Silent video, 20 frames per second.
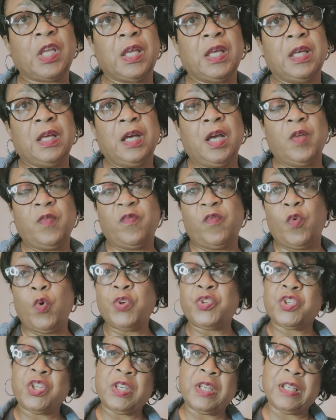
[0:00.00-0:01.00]

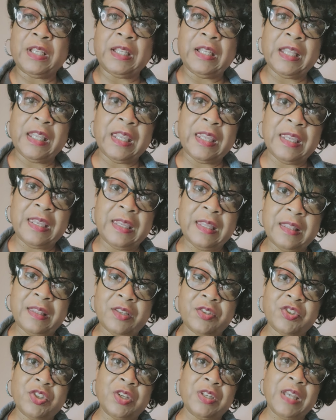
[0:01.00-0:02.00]
unfortunately, the
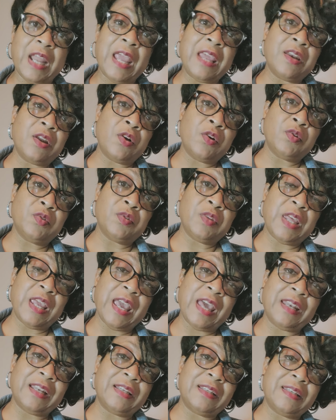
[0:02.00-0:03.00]
tornado, they
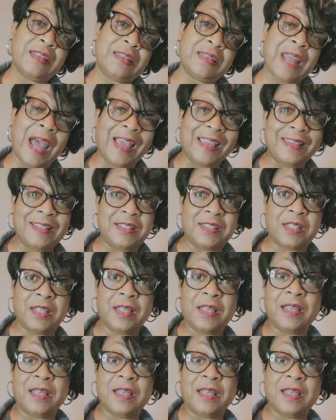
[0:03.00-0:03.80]
had a night